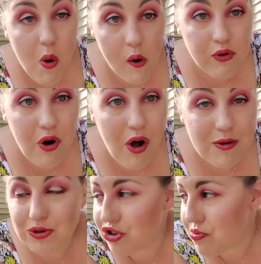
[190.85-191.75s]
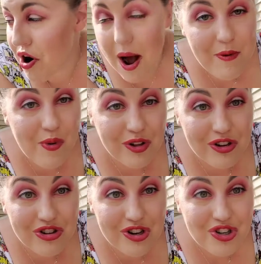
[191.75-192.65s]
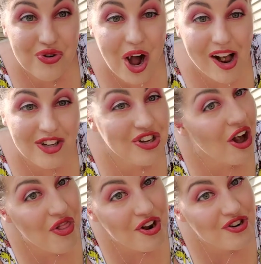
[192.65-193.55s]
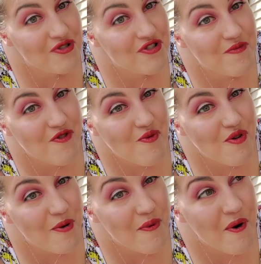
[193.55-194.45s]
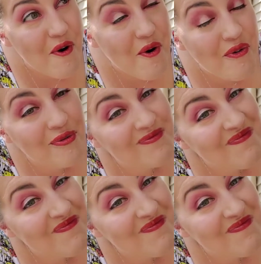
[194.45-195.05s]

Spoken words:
Overall, I'm super happy with this dish, you guys. I think Duke Caboom would approve.